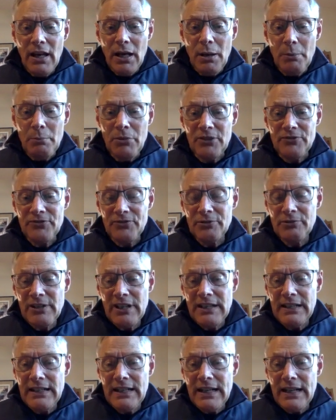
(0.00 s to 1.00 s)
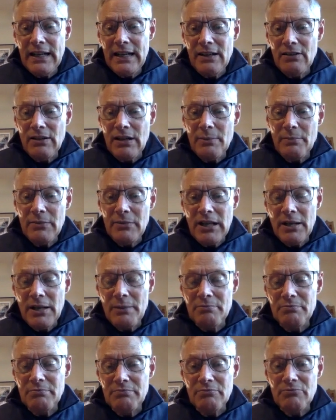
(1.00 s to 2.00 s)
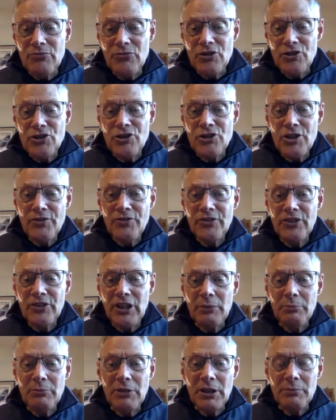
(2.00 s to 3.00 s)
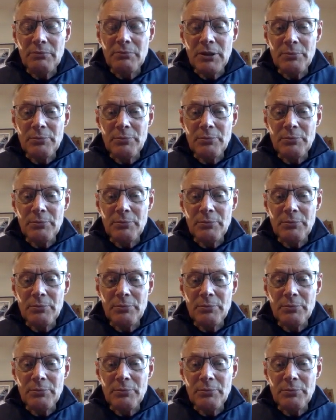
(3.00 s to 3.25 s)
But for right now, I'm shifting my